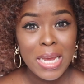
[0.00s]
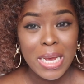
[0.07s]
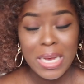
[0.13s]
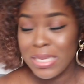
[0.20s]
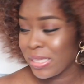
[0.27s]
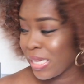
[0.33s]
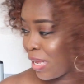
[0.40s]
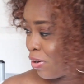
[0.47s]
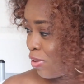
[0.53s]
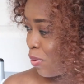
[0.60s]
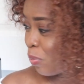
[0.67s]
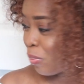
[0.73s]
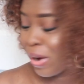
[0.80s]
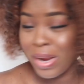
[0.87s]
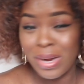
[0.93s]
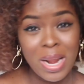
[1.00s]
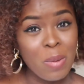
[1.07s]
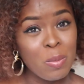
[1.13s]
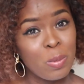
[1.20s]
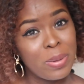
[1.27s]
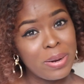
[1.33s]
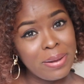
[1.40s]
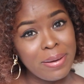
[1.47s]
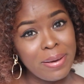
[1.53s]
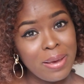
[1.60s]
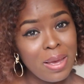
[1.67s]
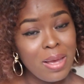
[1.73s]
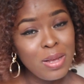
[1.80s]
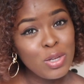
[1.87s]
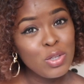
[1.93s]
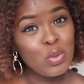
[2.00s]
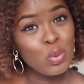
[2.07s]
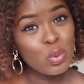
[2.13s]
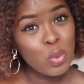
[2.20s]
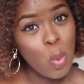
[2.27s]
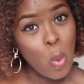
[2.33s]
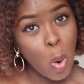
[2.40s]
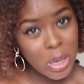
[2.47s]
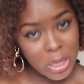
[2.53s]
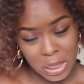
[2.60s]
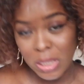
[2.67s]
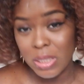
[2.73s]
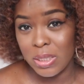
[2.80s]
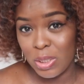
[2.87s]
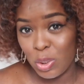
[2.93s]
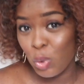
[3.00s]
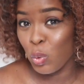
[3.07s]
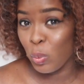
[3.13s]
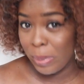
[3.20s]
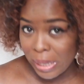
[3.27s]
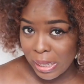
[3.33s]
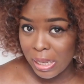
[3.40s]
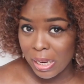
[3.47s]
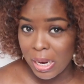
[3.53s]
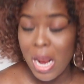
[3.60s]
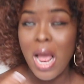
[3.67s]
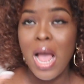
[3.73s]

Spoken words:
Is there another pregnant woman here? You talking to me?